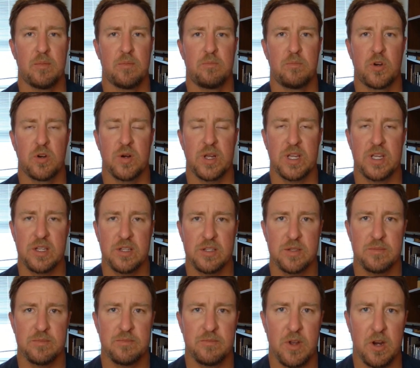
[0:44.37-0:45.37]

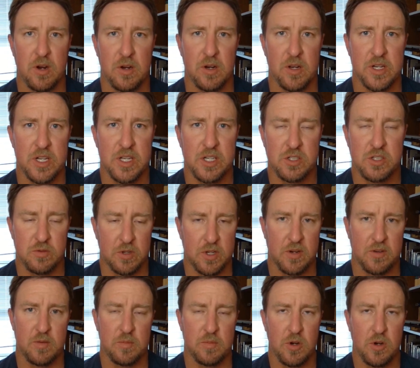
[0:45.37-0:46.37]
curriculum, our addiction
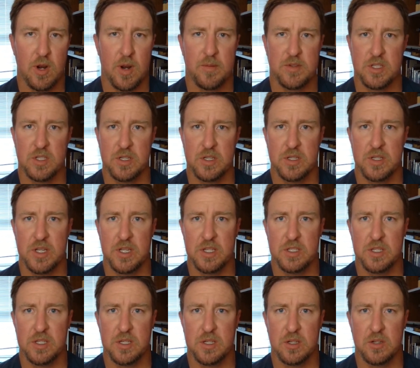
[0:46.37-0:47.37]
recovery program. It's
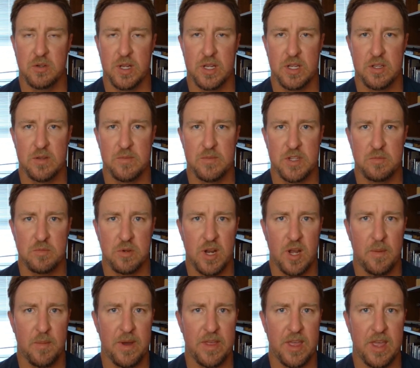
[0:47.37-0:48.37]
a curriculum that's put
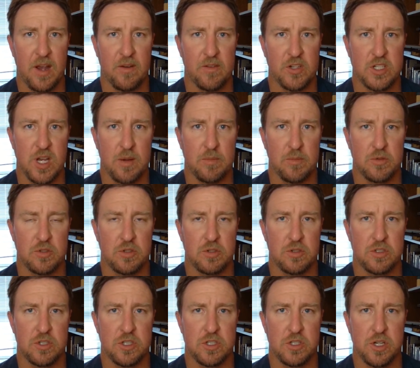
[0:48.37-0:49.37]
out by the Calvary Chapel
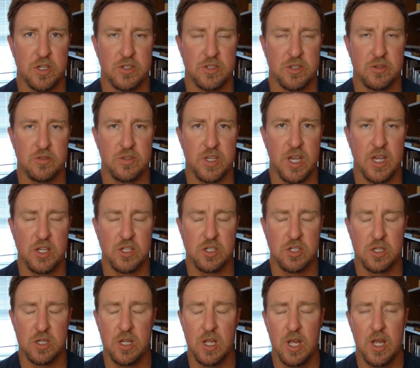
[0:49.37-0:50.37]
Church
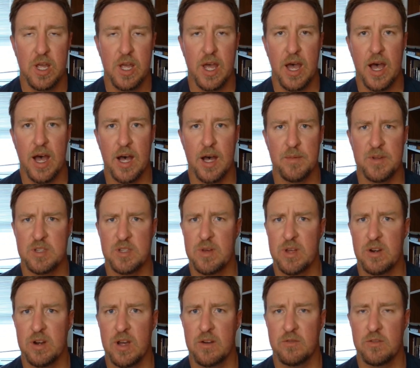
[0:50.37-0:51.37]
Association. It's been
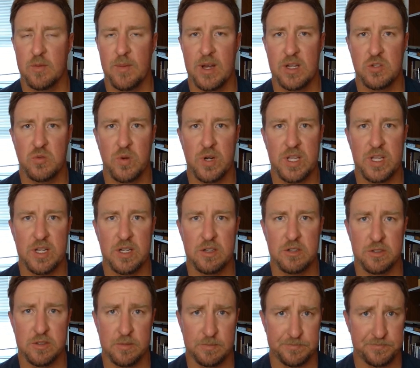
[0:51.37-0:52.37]
around for about 20
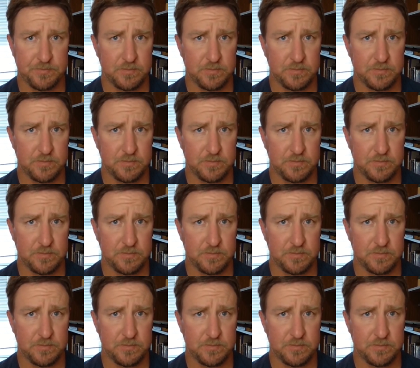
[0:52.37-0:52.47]
years.